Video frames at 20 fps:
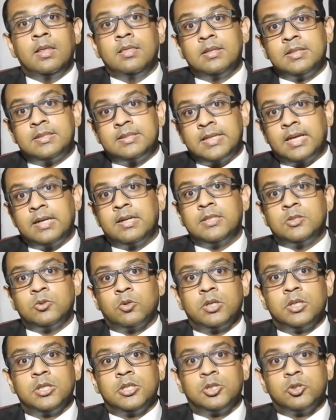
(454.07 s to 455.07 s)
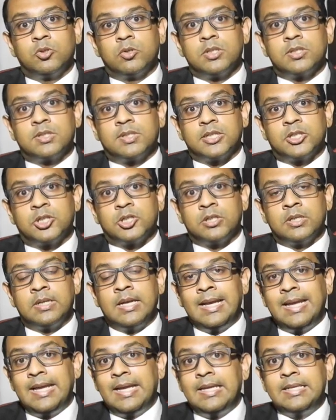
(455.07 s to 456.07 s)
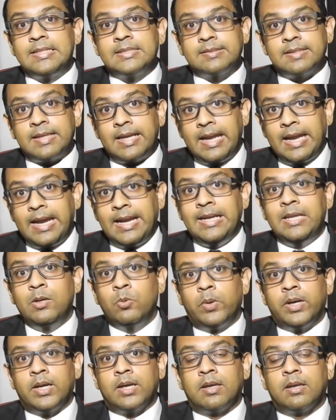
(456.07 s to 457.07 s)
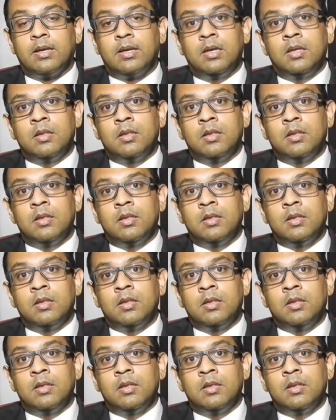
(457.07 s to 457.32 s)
the territorial jurisdiction is anywhere